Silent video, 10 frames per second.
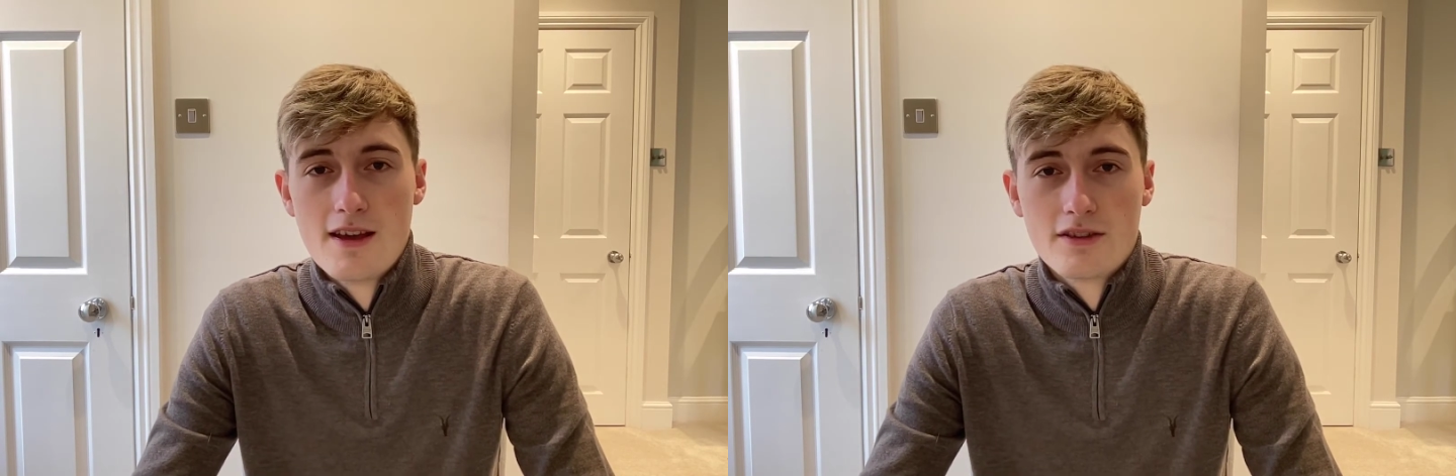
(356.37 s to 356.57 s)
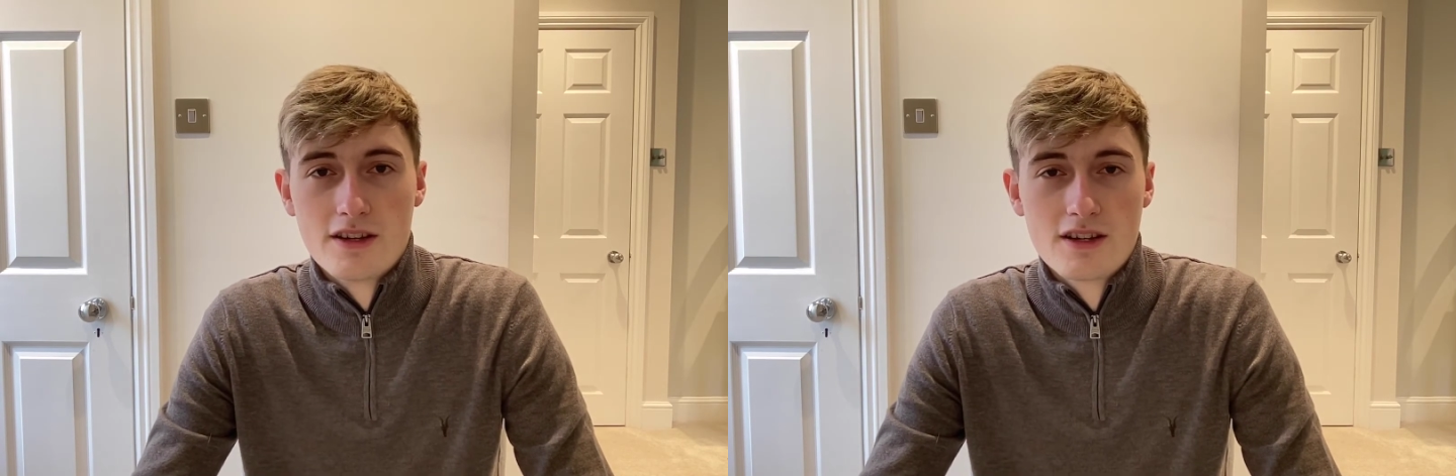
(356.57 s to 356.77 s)

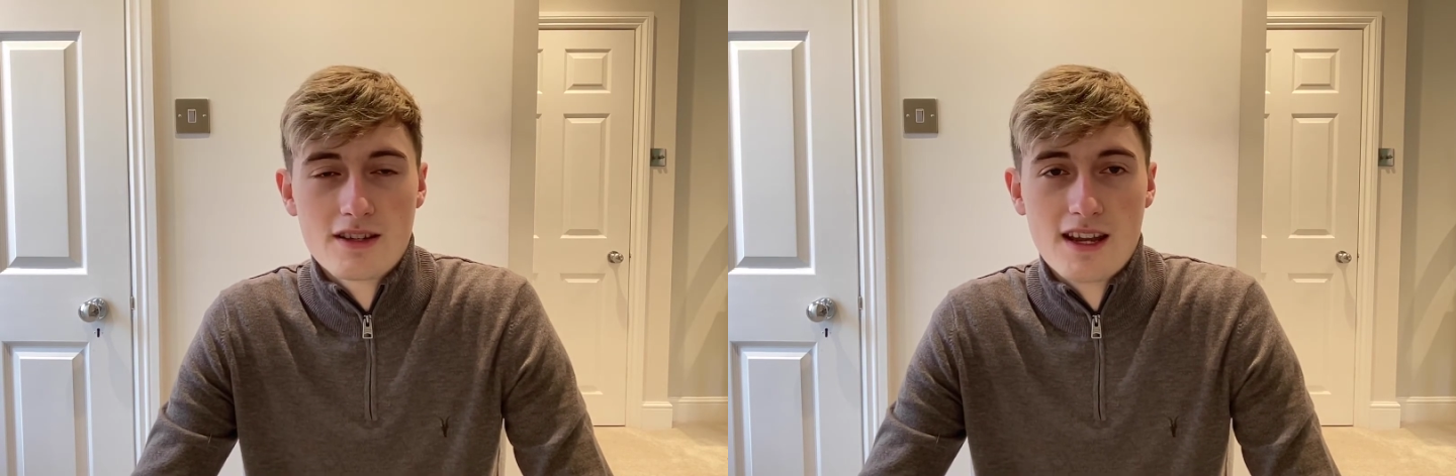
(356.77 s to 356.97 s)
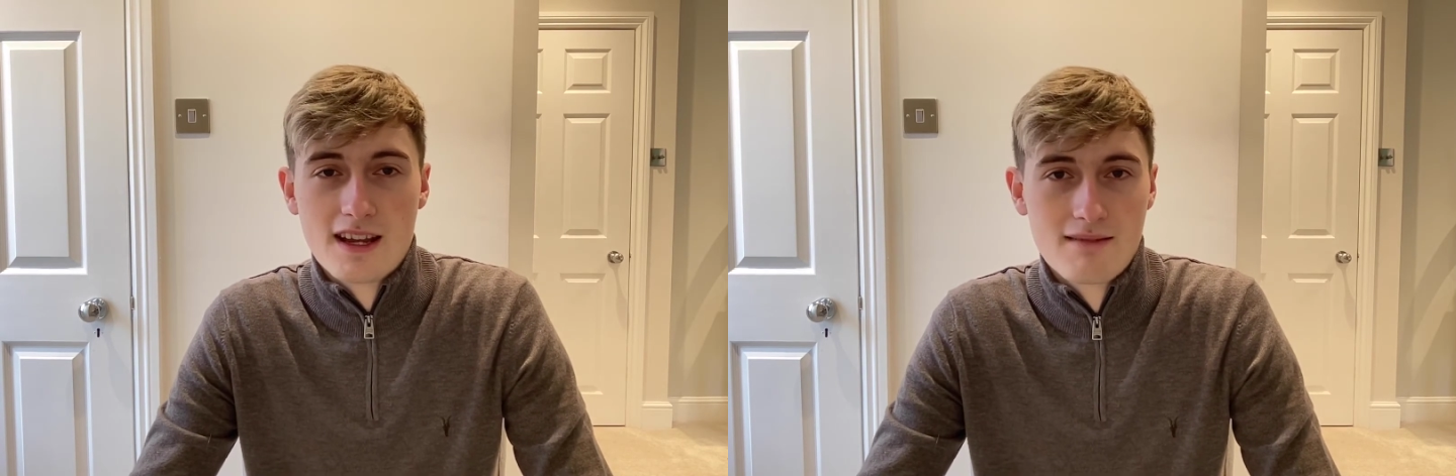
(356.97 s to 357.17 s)
So just
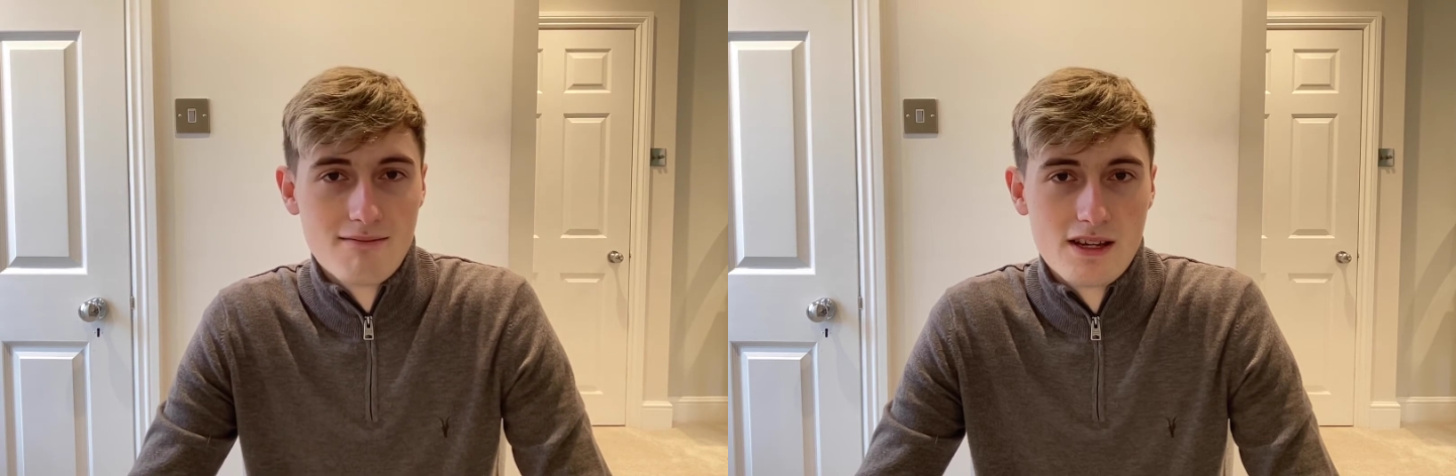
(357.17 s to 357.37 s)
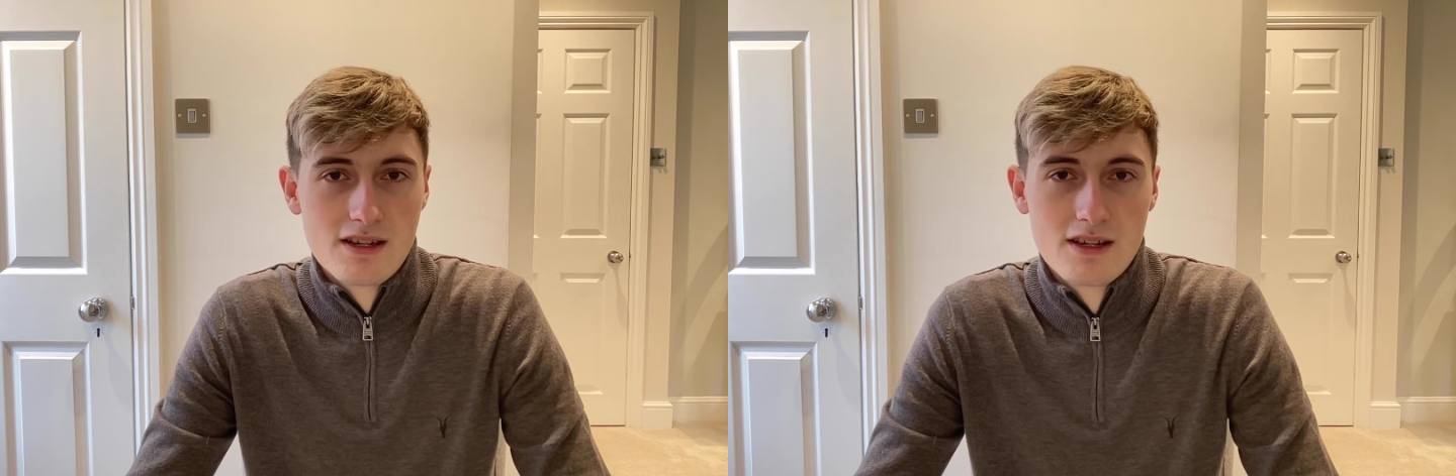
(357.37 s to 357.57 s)
think
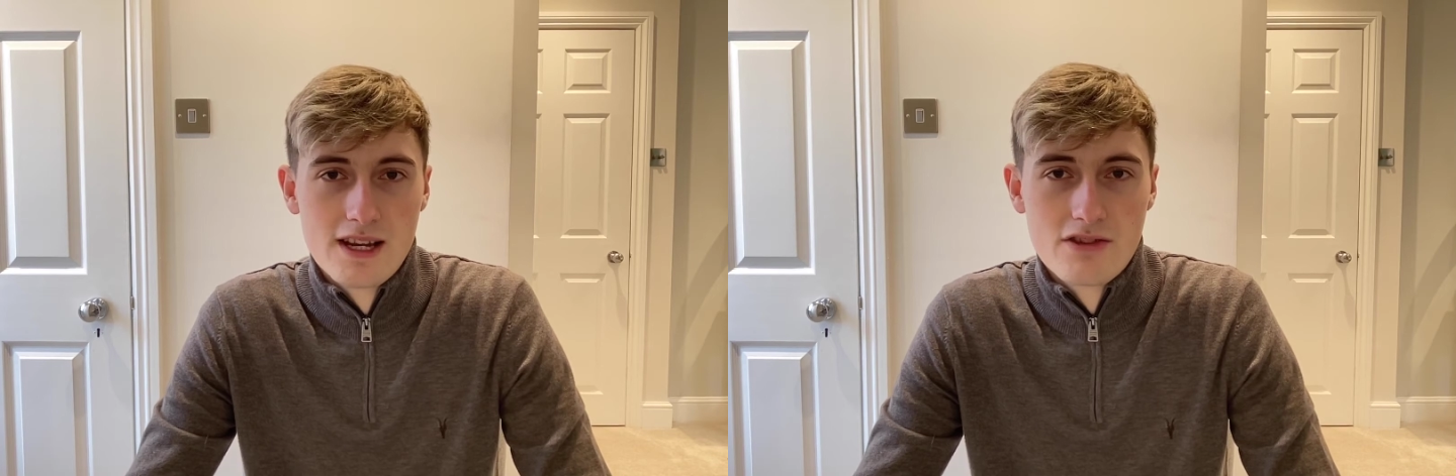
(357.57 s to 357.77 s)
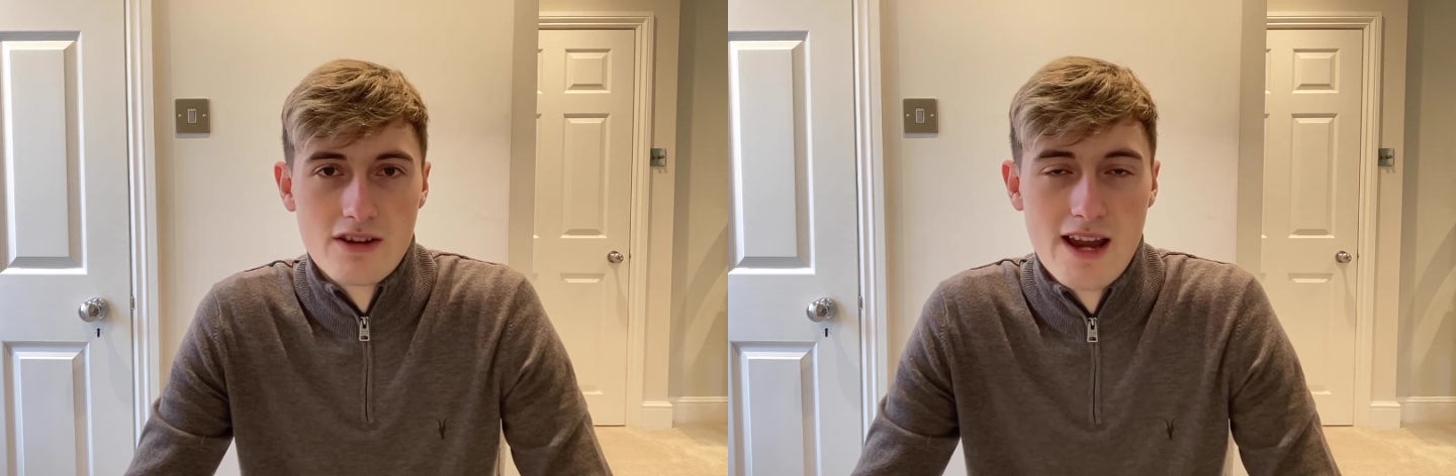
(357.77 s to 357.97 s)
he's
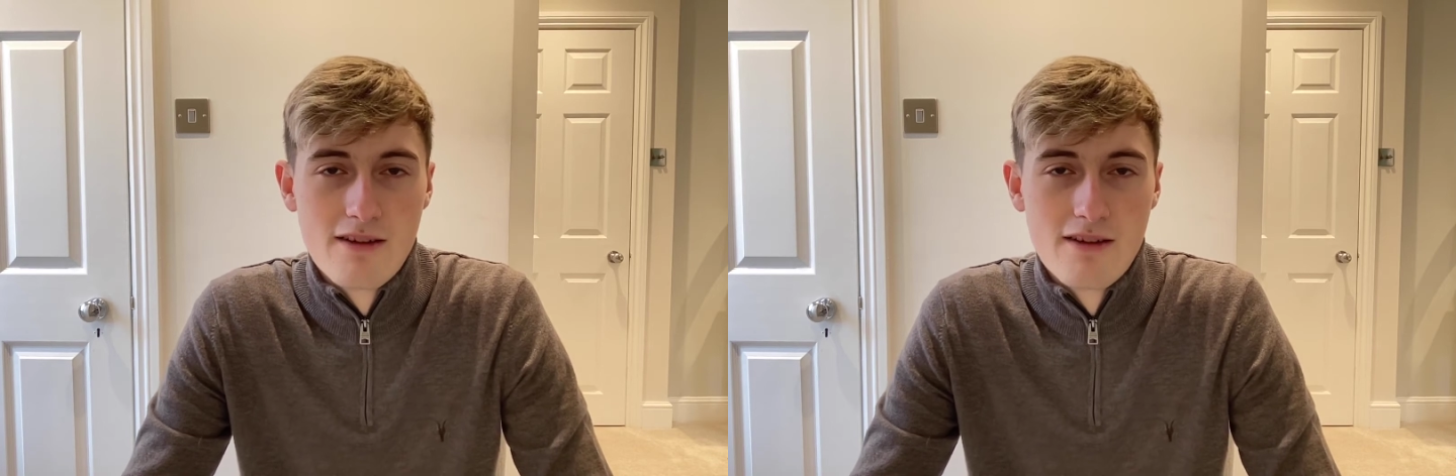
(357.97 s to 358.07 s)
literally an